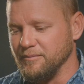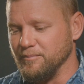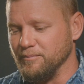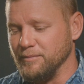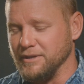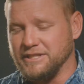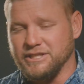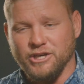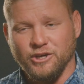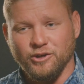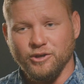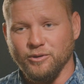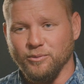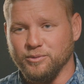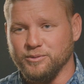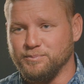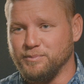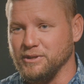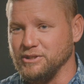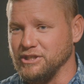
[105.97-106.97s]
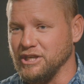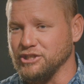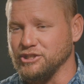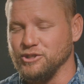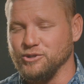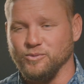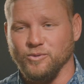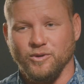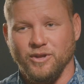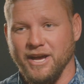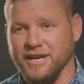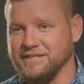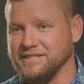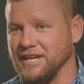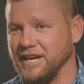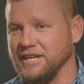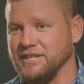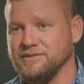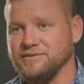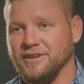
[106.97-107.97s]
Material possessions will not
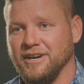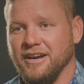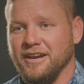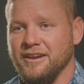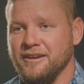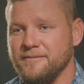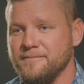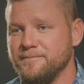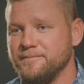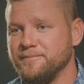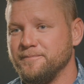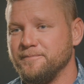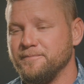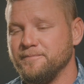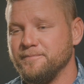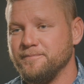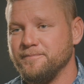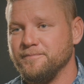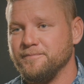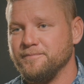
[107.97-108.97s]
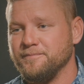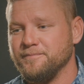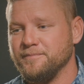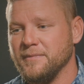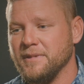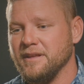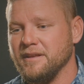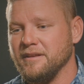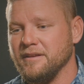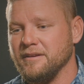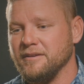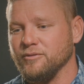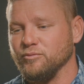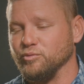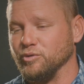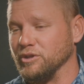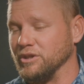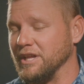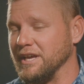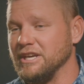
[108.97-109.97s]
satisfy.
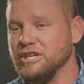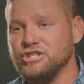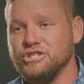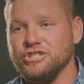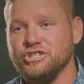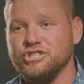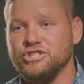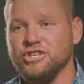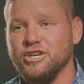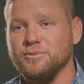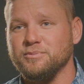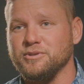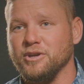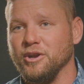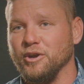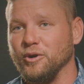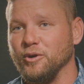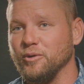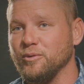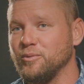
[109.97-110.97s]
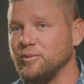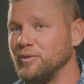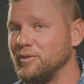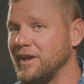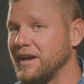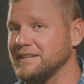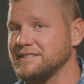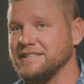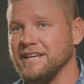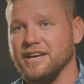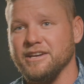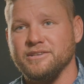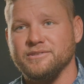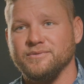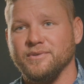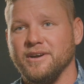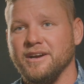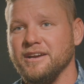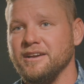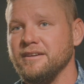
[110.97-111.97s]
Relationships on earth will not
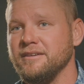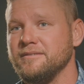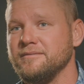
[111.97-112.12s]
satisfy.